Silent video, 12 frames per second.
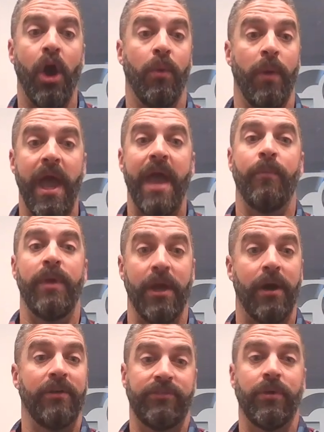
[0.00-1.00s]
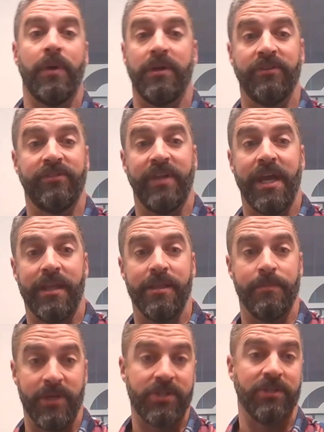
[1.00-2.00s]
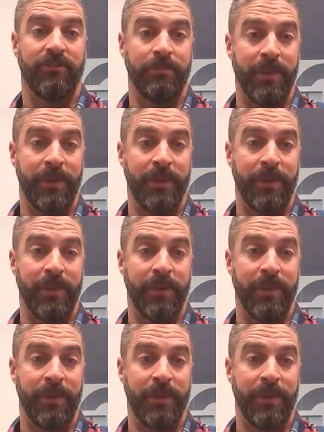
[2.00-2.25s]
Oh, and we also understand in the mission